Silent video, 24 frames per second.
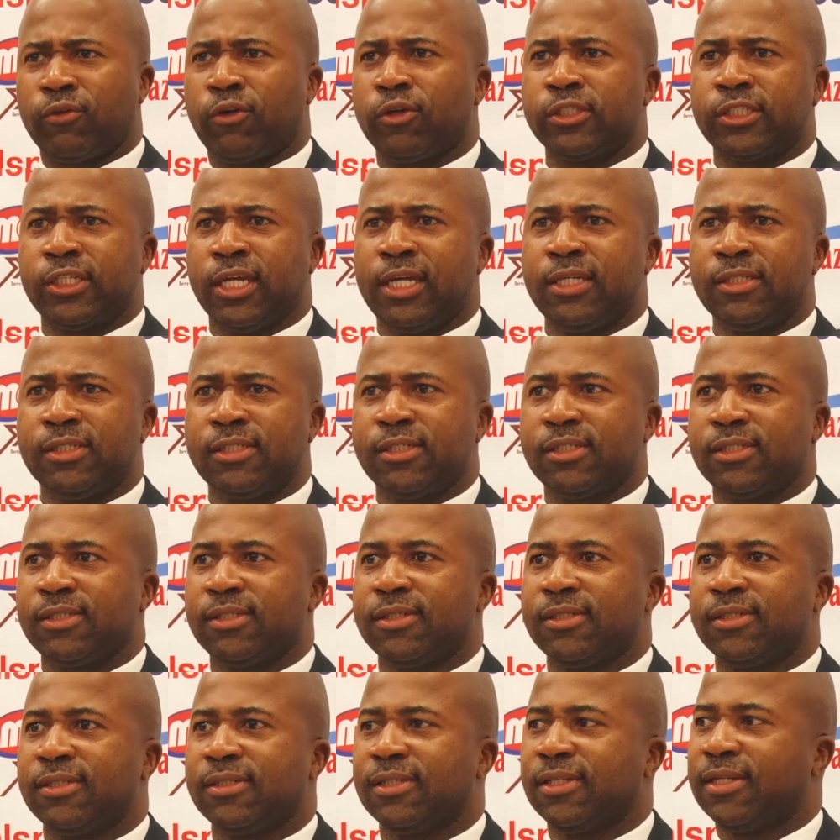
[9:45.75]
concerns,
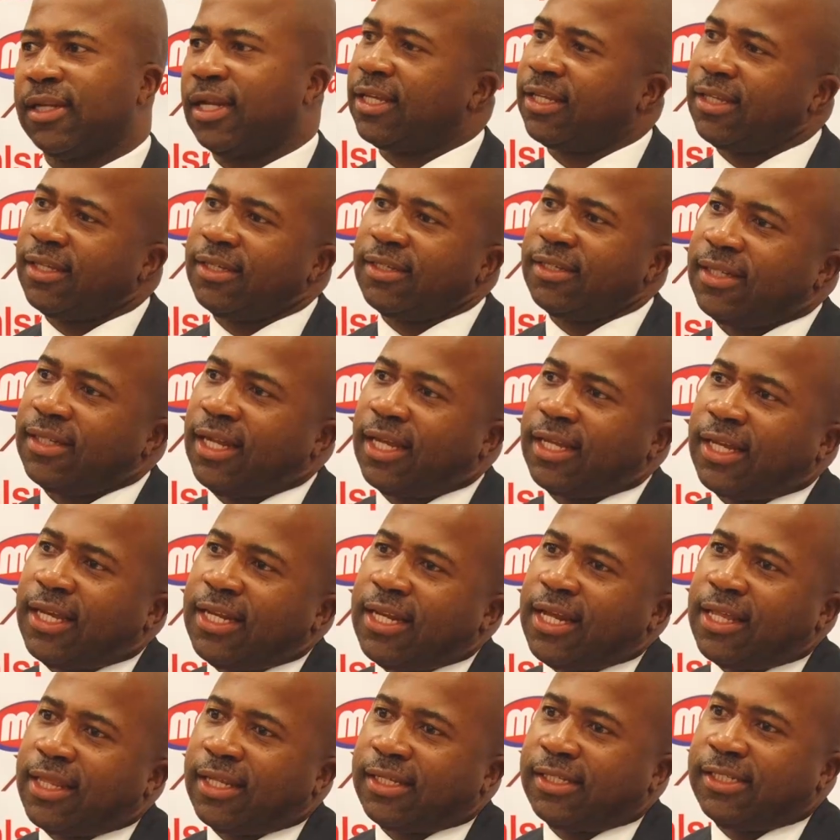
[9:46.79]
like
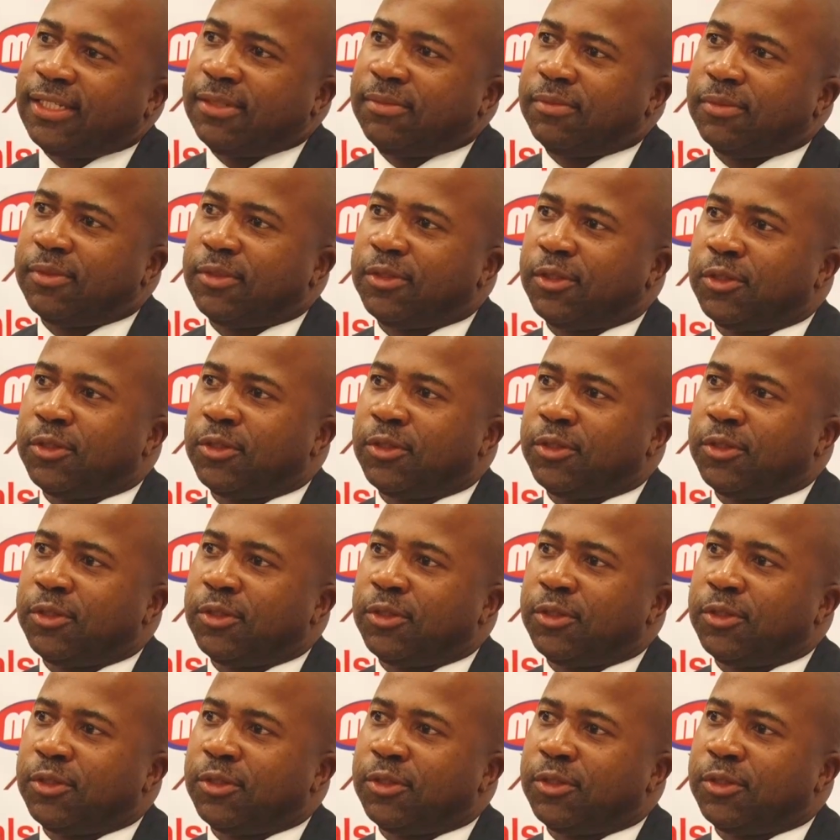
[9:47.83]
any other team.